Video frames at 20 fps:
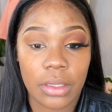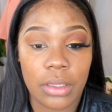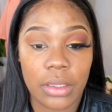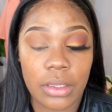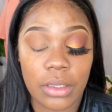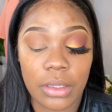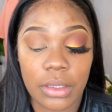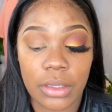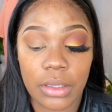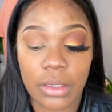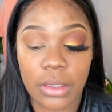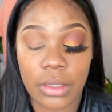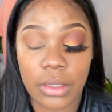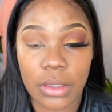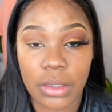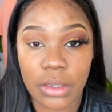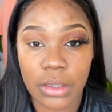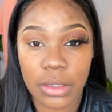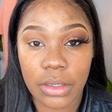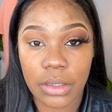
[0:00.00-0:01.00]

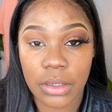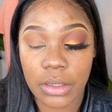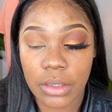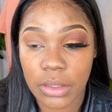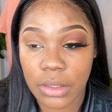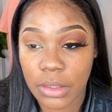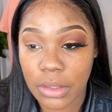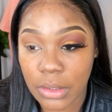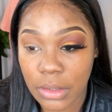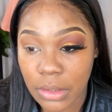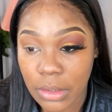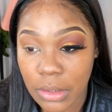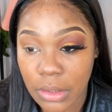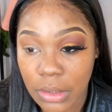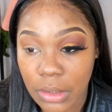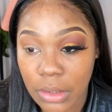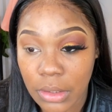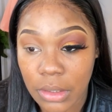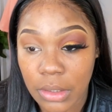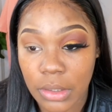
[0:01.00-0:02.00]

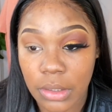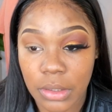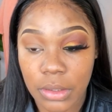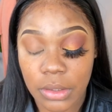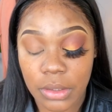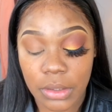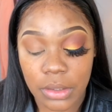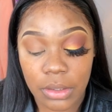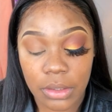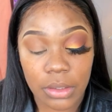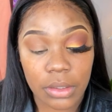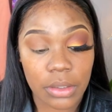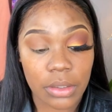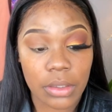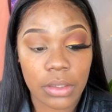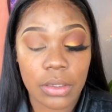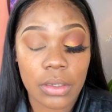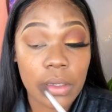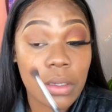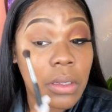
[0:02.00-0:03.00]

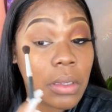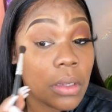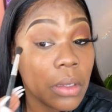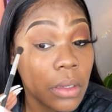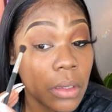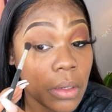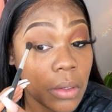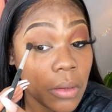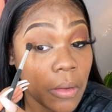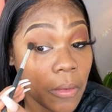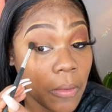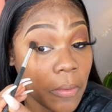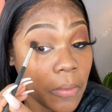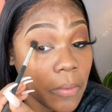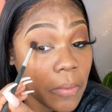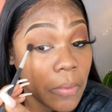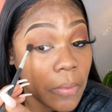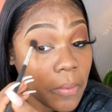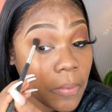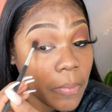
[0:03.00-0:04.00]

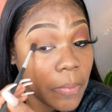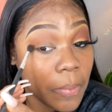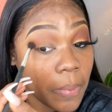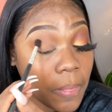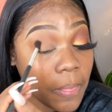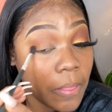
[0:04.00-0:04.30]
(silence)